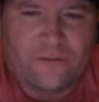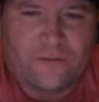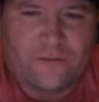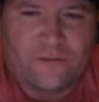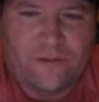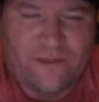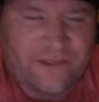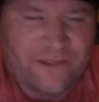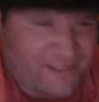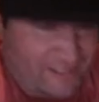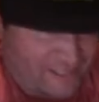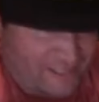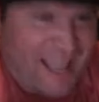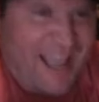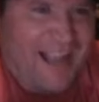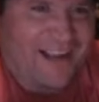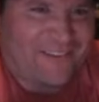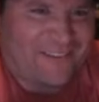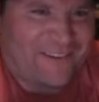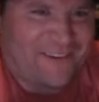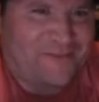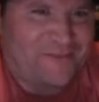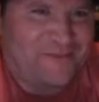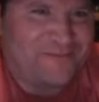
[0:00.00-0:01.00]

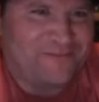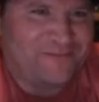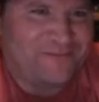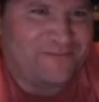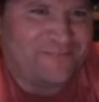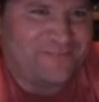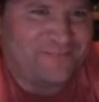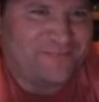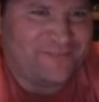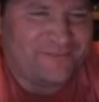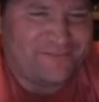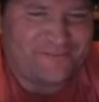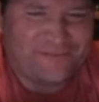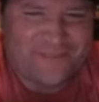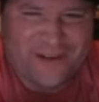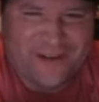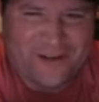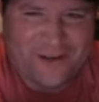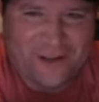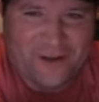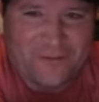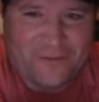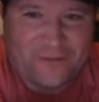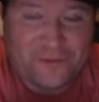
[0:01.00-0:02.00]
Exactly. Yeah. There
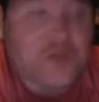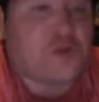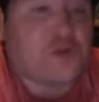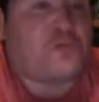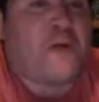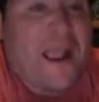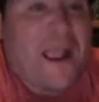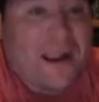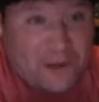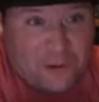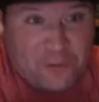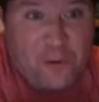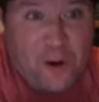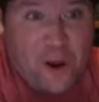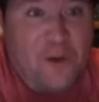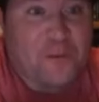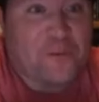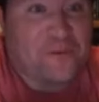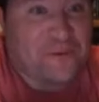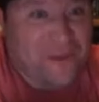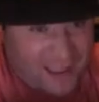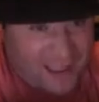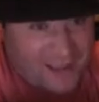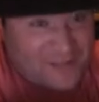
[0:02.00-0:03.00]
you go. Direct
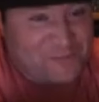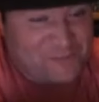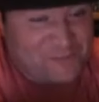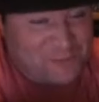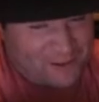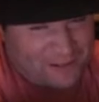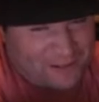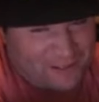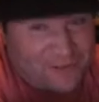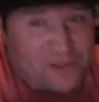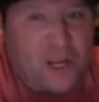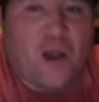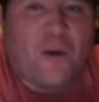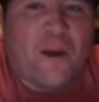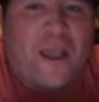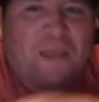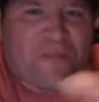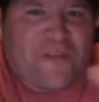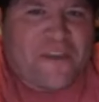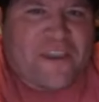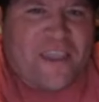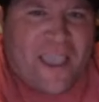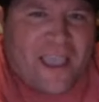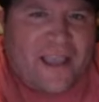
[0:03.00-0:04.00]
quote. Nice, buddy. No, at
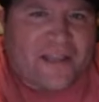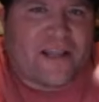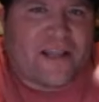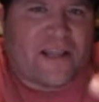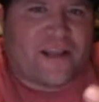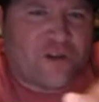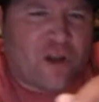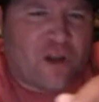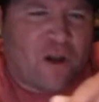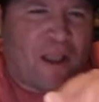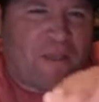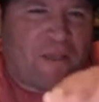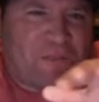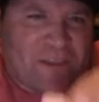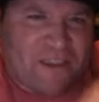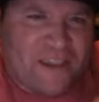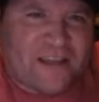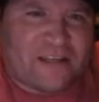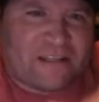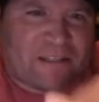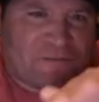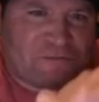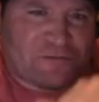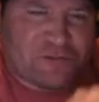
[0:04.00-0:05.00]
the end. No, at the
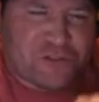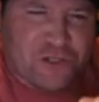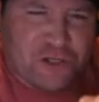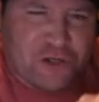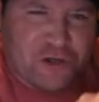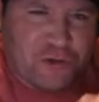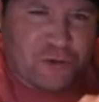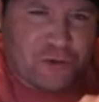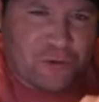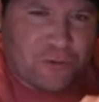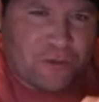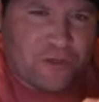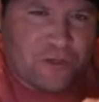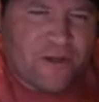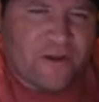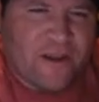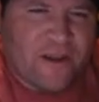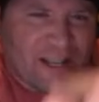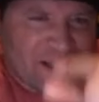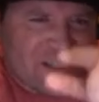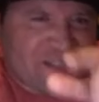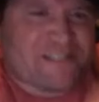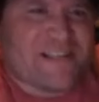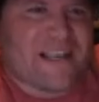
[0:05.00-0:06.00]
end of two,
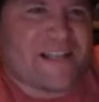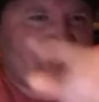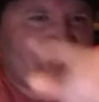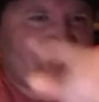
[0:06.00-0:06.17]
it sets it